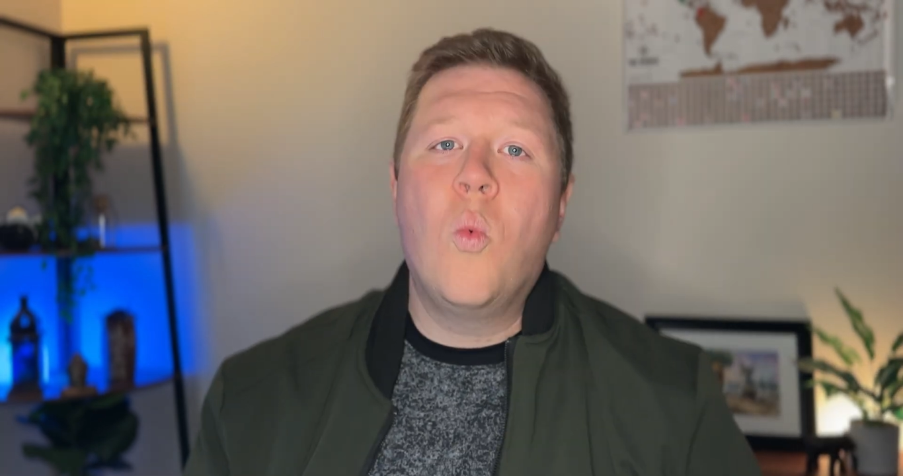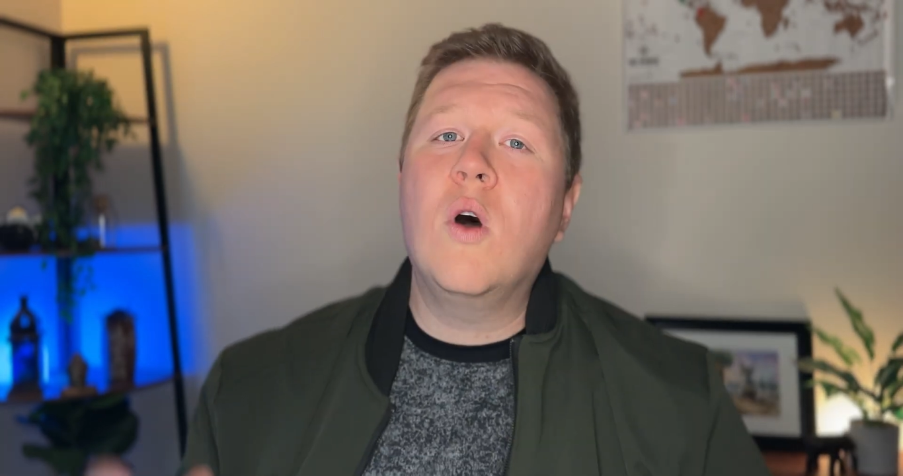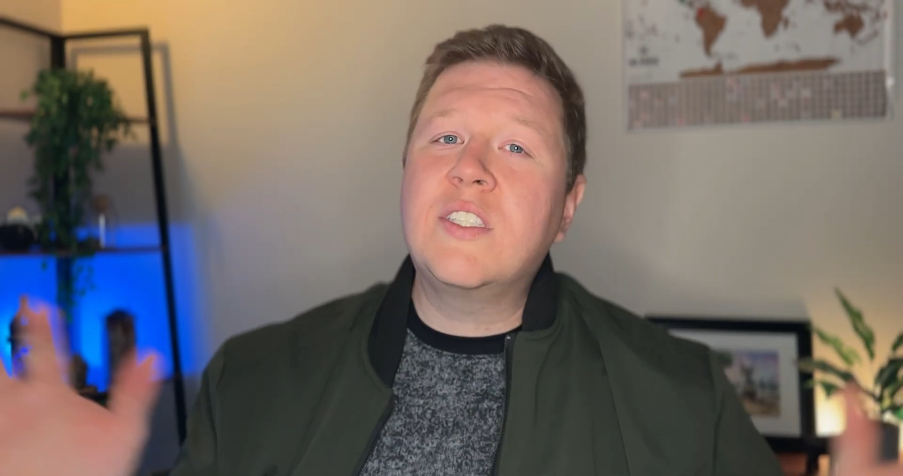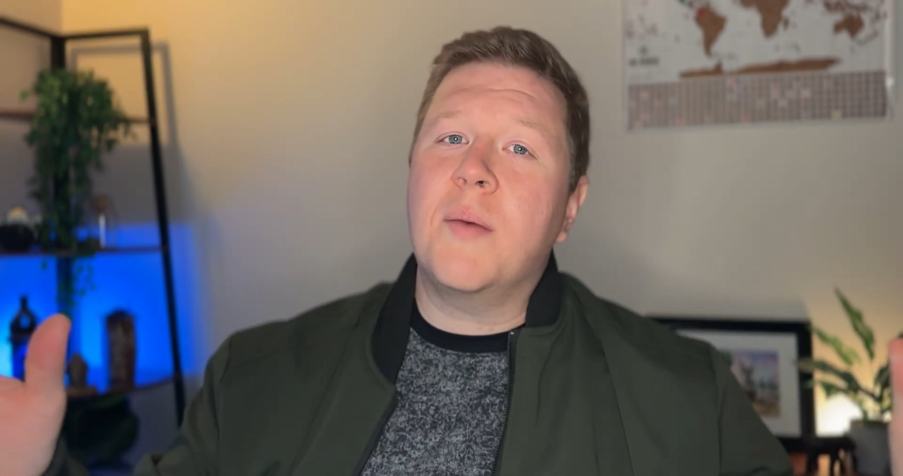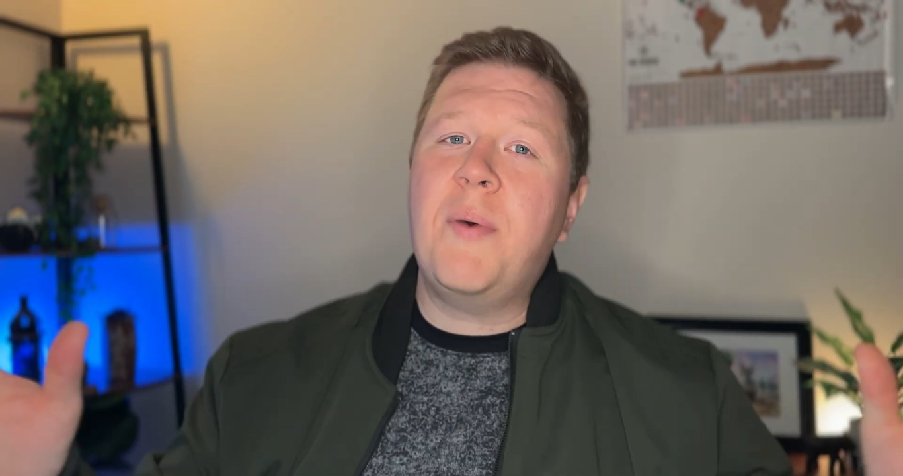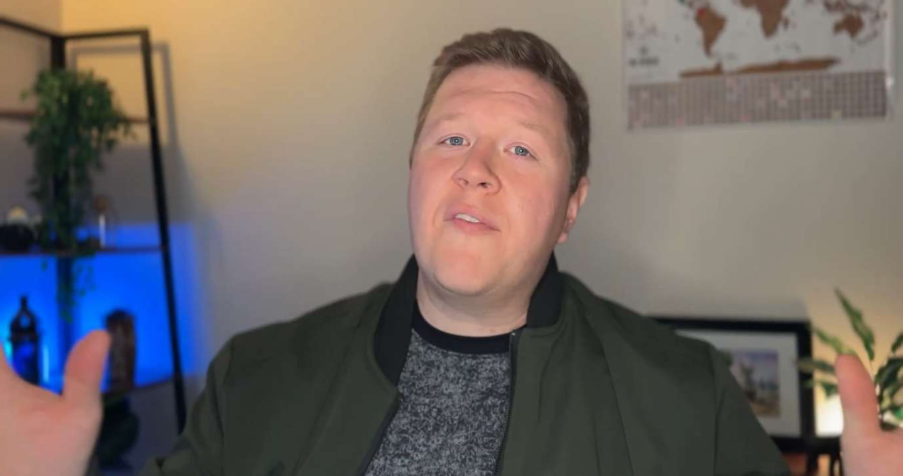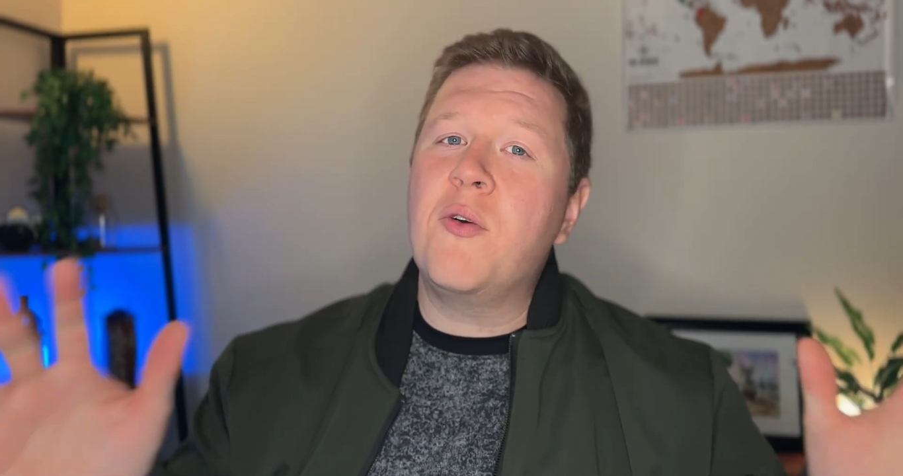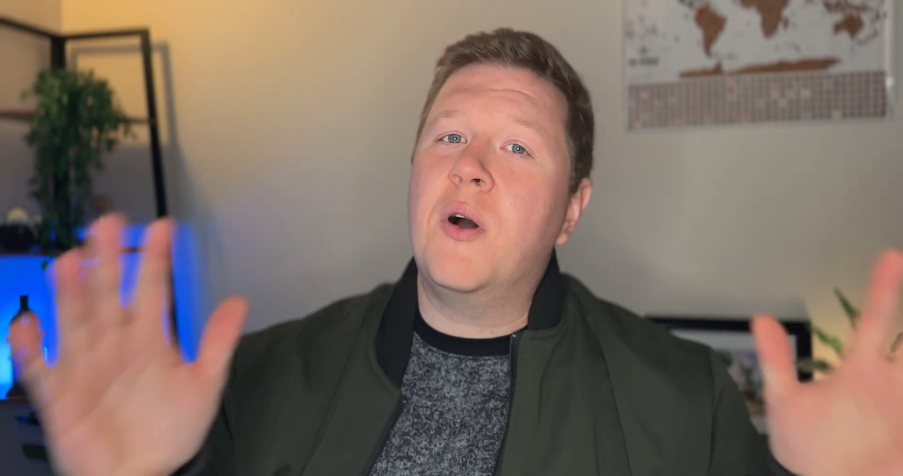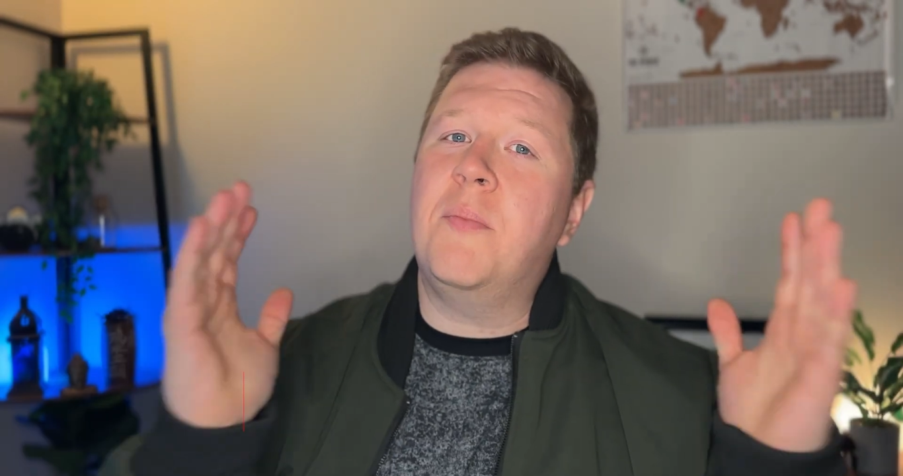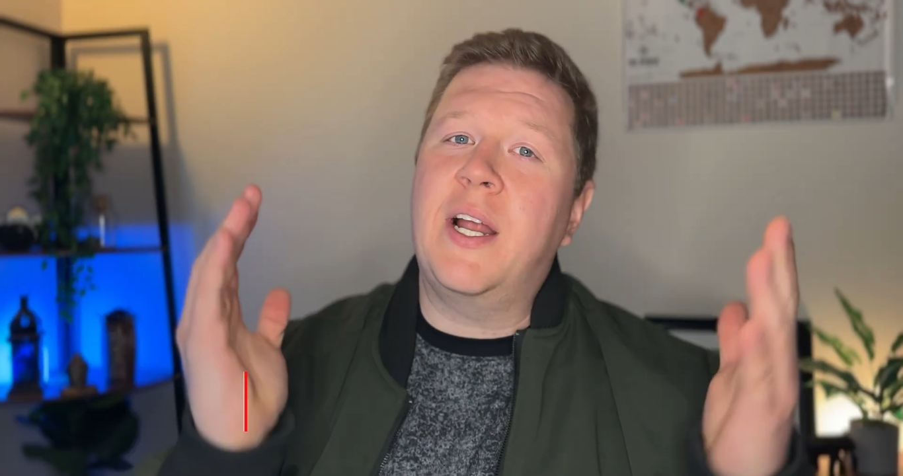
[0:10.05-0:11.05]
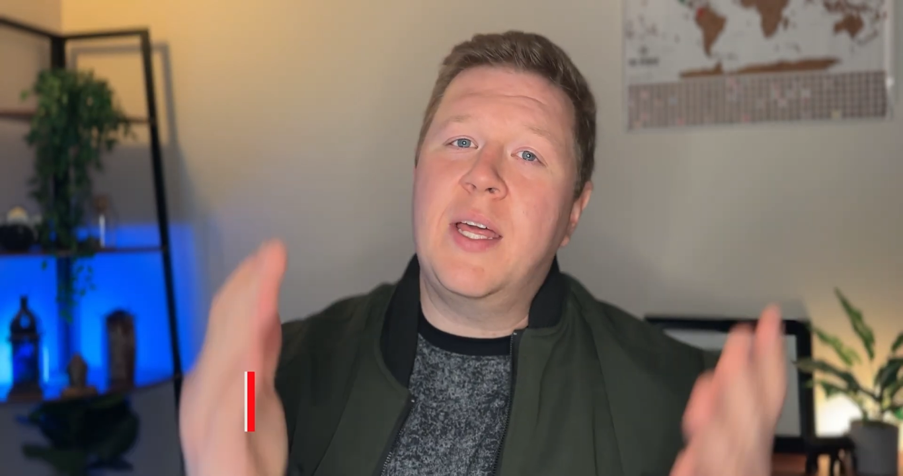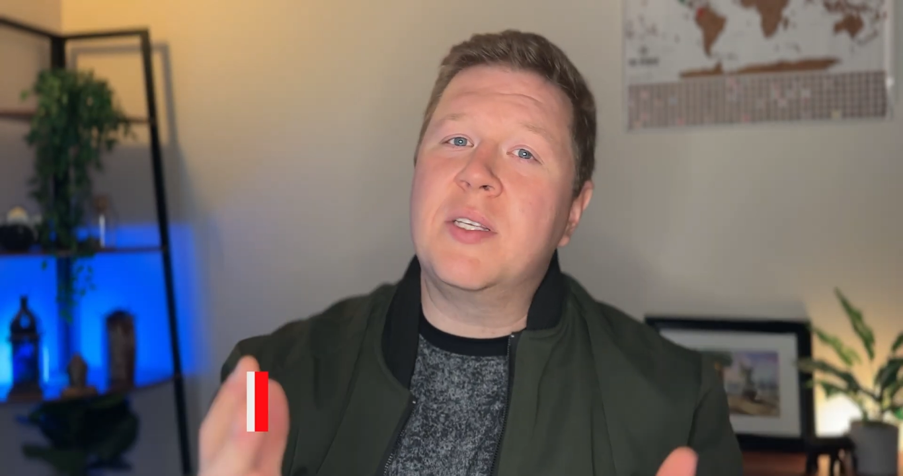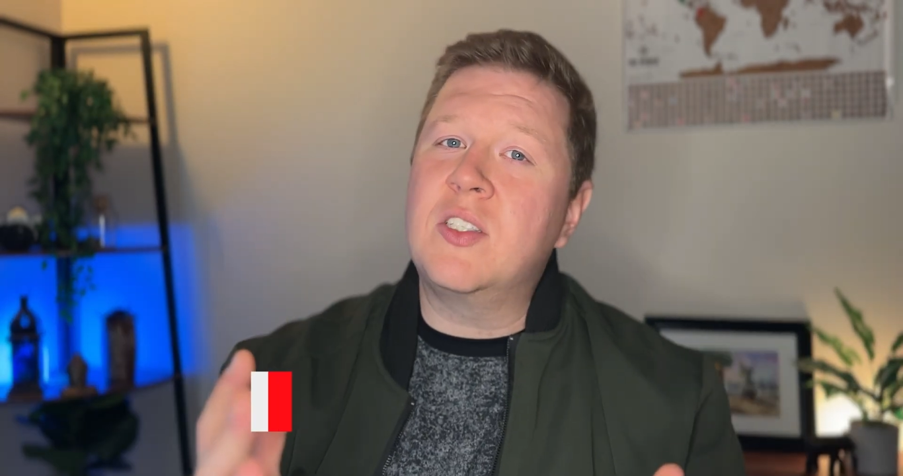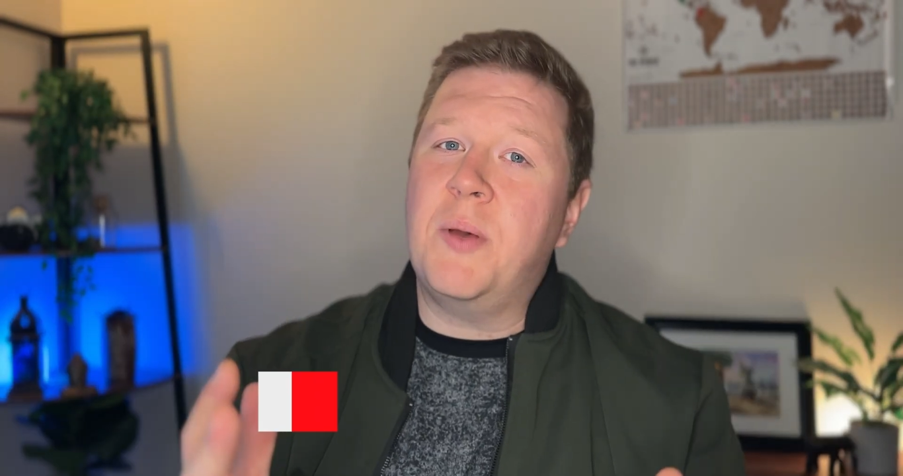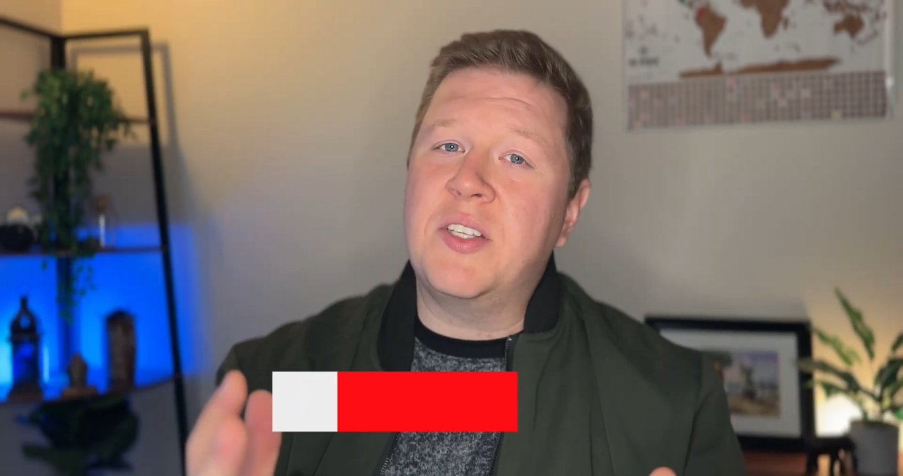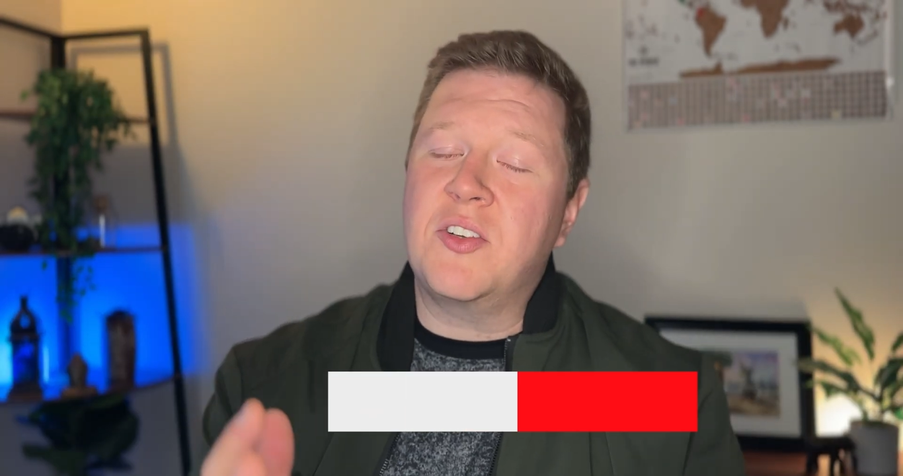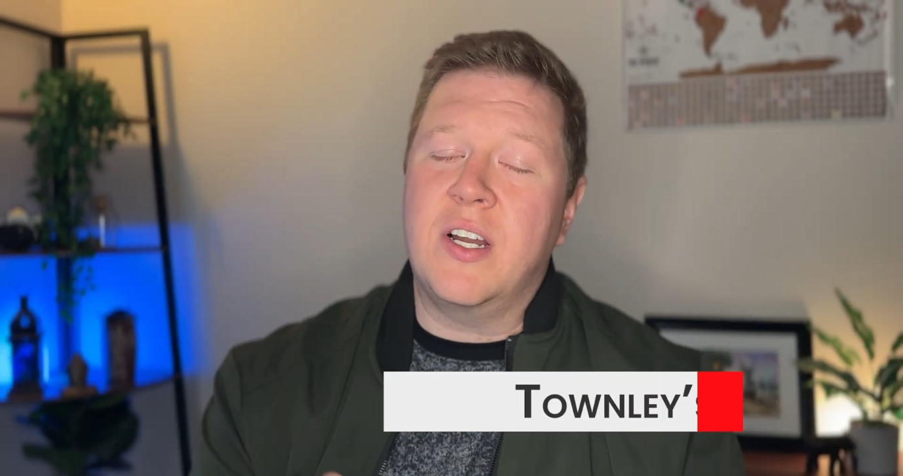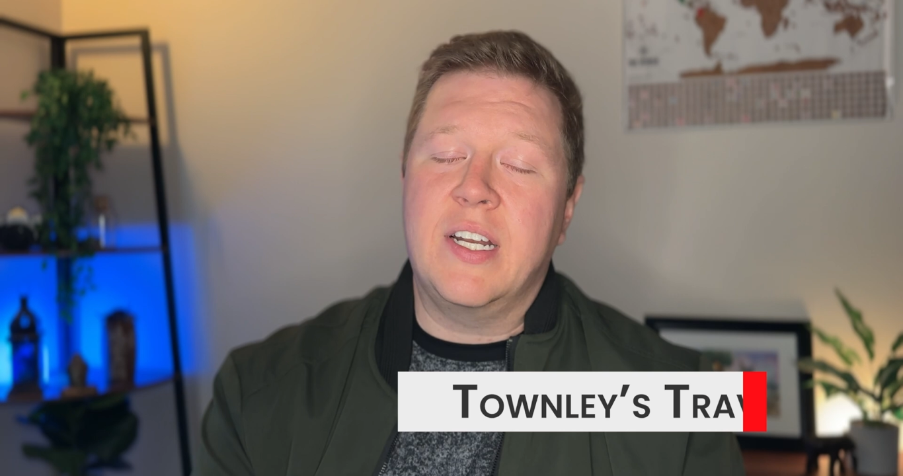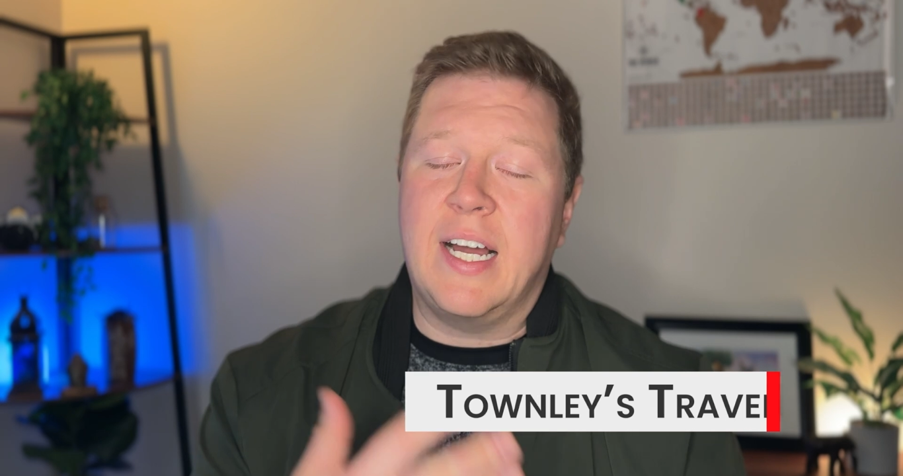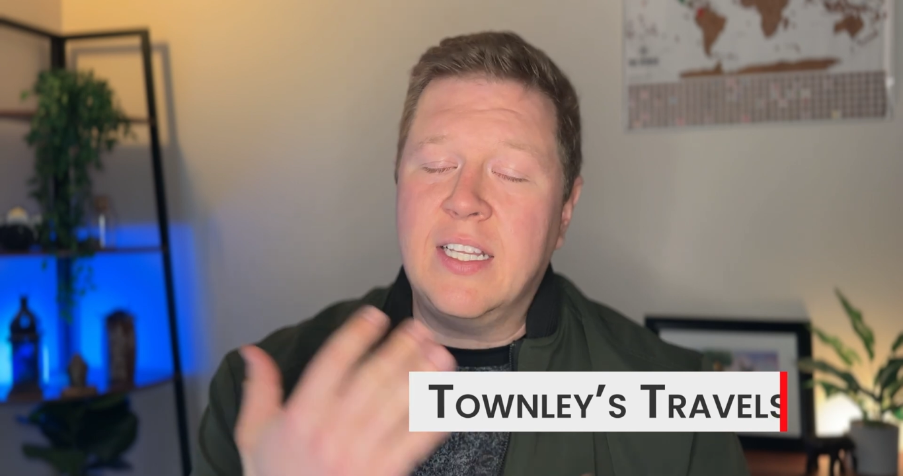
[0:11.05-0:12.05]
What's up everyone, my name is Spencer
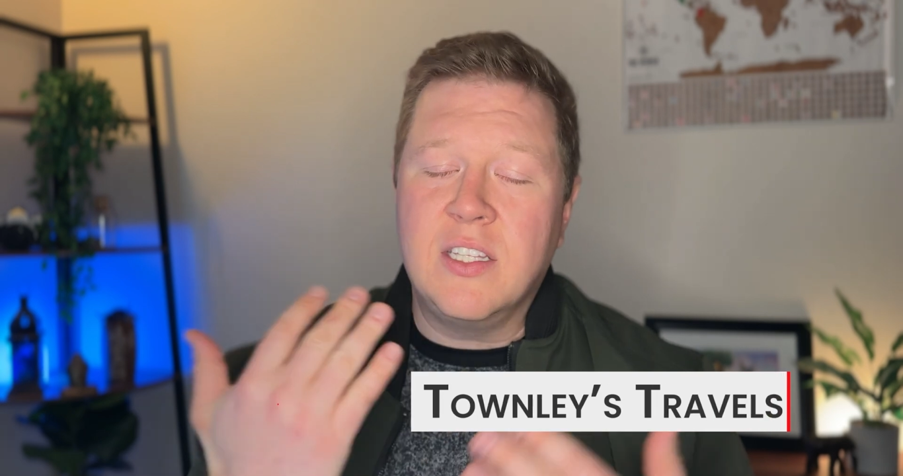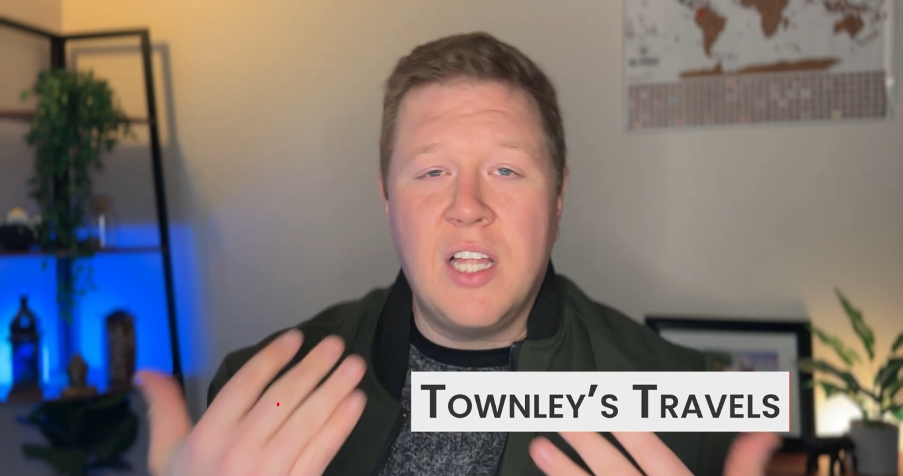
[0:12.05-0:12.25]
and I